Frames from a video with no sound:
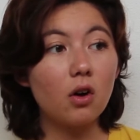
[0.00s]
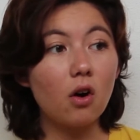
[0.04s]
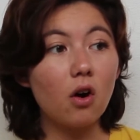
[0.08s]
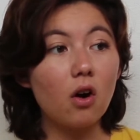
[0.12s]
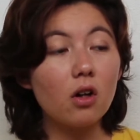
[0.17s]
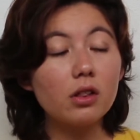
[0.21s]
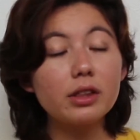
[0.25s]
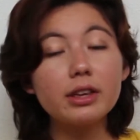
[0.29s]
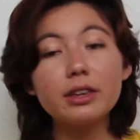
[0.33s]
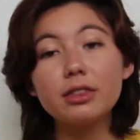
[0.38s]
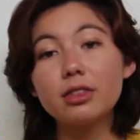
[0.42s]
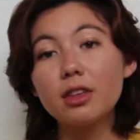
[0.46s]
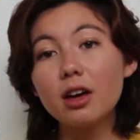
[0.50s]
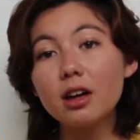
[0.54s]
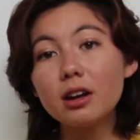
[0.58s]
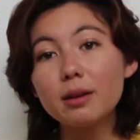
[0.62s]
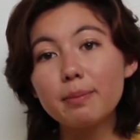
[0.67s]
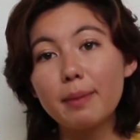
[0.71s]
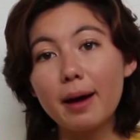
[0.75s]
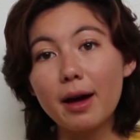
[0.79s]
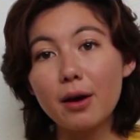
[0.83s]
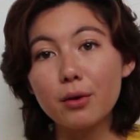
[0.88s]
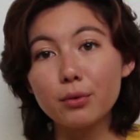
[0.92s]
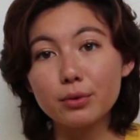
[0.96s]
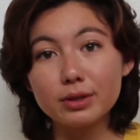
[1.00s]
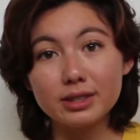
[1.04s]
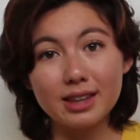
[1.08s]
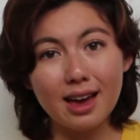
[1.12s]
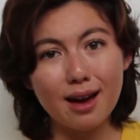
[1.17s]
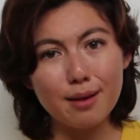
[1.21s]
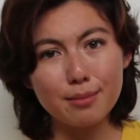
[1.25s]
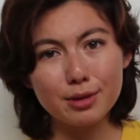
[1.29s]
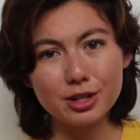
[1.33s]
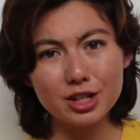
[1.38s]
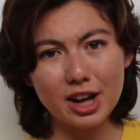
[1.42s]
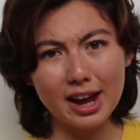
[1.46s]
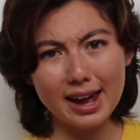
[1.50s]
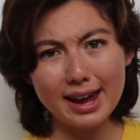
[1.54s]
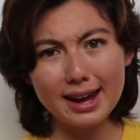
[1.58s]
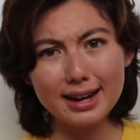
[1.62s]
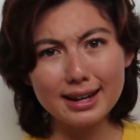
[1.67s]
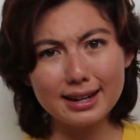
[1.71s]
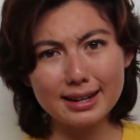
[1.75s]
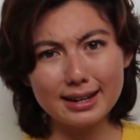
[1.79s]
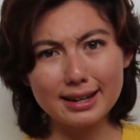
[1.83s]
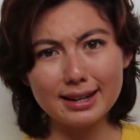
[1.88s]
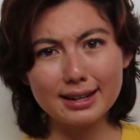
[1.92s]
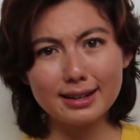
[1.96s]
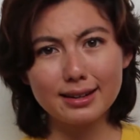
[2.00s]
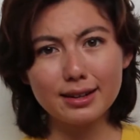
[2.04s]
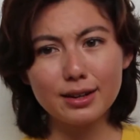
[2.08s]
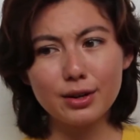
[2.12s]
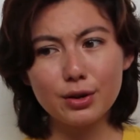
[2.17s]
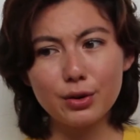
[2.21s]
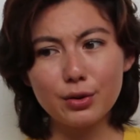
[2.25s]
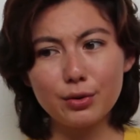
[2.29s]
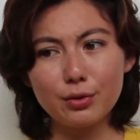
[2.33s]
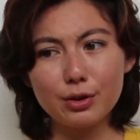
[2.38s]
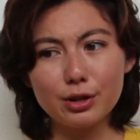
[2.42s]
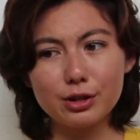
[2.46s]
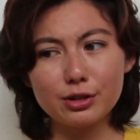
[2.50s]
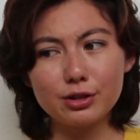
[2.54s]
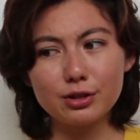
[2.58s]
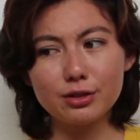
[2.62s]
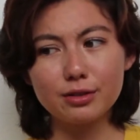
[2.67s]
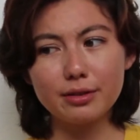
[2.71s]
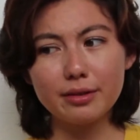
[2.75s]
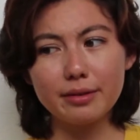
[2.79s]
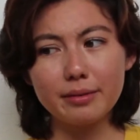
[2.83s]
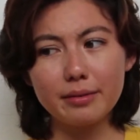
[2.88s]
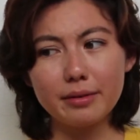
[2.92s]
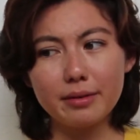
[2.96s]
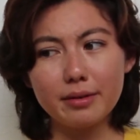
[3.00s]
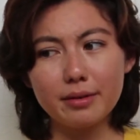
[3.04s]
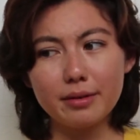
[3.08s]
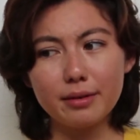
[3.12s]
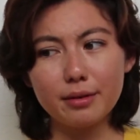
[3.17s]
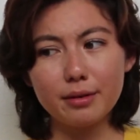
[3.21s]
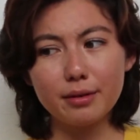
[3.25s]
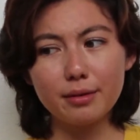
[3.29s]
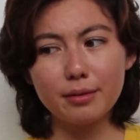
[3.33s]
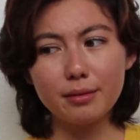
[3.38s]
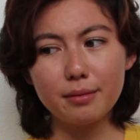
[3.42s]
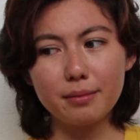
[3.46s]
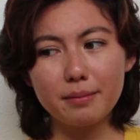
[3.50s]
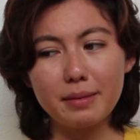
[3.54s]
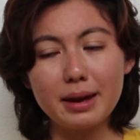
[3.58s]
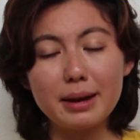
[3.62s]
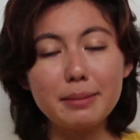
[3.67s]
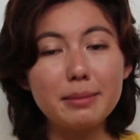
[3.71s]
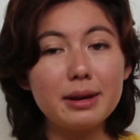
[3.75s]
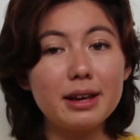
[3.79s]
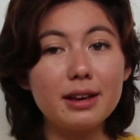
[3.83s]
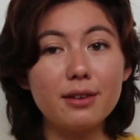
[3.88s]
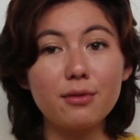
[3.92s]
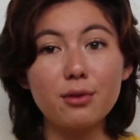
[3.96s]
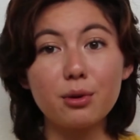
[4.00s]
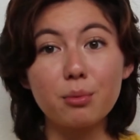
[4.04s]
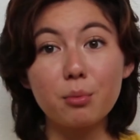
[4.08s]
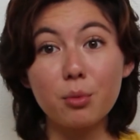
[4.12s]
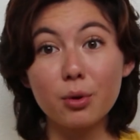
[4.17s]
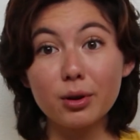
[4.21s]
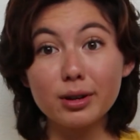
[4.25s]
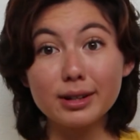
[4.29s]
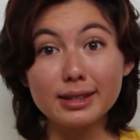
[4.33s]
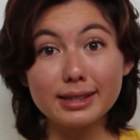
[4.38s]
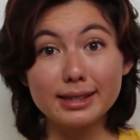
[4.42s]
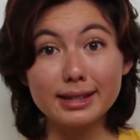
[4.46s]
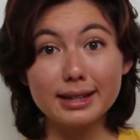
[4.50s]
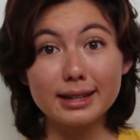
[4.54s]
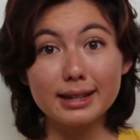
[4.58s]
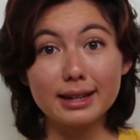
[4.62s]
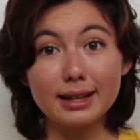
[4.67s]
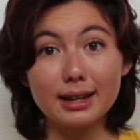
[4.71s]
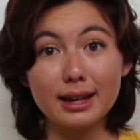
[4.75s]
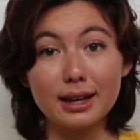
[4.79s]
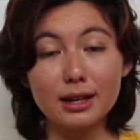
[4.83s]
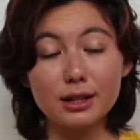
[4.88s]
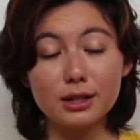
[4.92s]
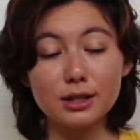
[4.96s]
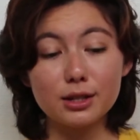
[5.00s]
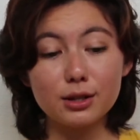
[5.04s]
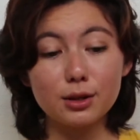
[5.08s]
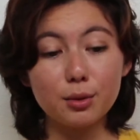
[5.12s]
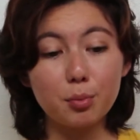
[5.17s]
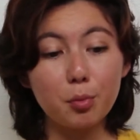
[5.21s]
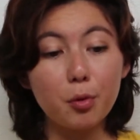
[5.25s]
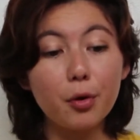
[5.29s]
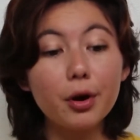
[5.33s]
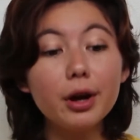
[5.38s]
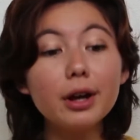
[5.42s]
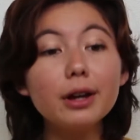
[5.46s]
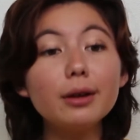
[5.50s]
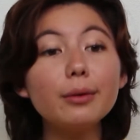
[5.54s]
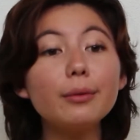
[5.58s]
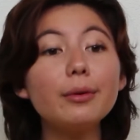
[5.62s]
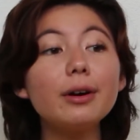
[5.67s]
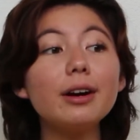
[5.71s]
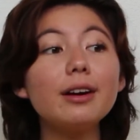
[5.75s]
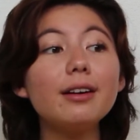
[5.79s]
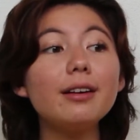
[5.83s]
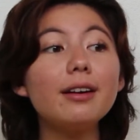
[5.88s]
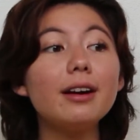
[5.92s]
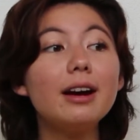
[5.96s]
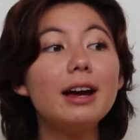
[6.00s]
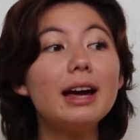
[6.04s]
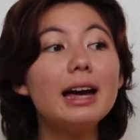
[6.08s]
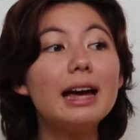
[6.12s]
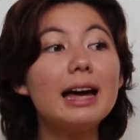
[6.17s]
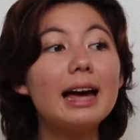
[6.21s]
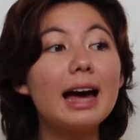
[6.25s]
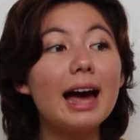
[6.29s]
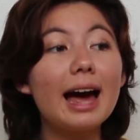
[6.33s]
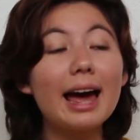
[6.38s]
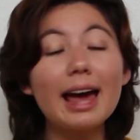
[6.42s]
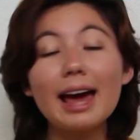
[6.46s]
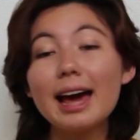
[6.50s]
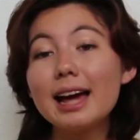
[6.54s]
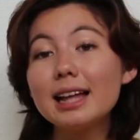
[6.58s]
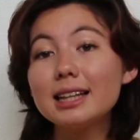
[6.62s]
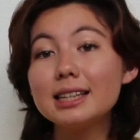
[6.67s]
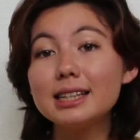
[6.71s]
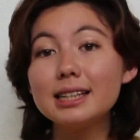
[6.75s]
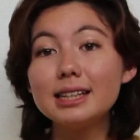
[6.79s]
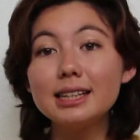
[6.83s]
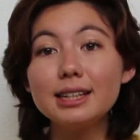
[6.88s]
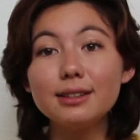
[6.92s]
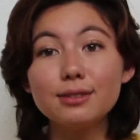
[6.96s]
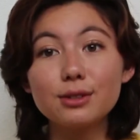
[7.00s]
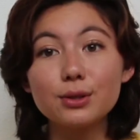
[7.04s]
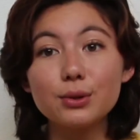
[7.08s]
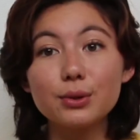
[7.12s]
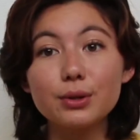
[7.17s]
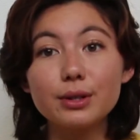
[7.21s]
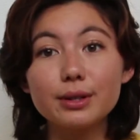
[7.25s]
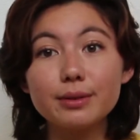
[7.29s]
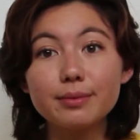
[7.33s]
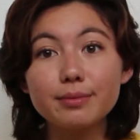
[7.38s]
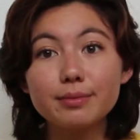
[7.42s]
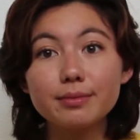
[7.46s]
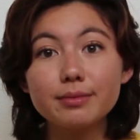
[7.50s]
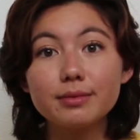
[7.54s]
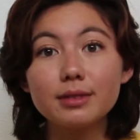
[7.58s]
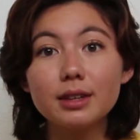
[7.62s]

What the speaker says: all I thought about was how much I hated it, which made me even more sick, to the point where I had to leave school.